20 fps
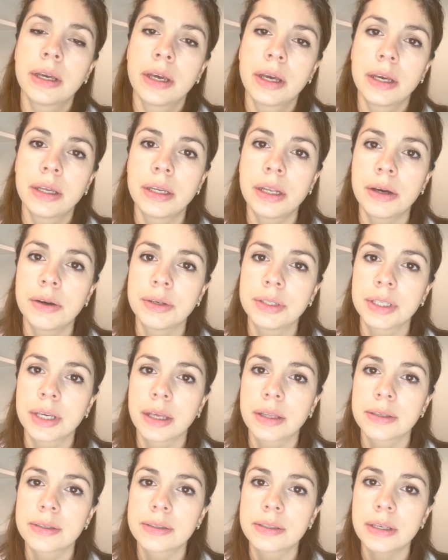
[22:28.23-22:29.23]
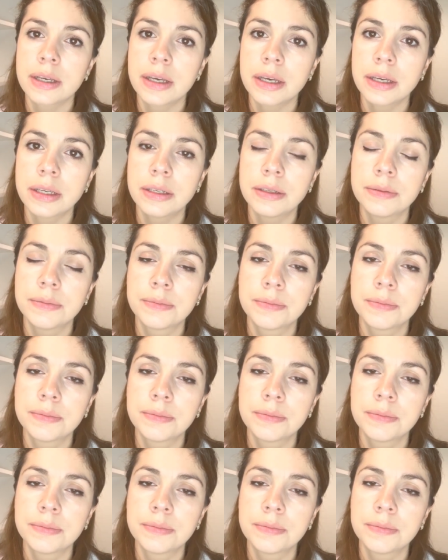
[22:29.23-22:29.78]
And now on the other side.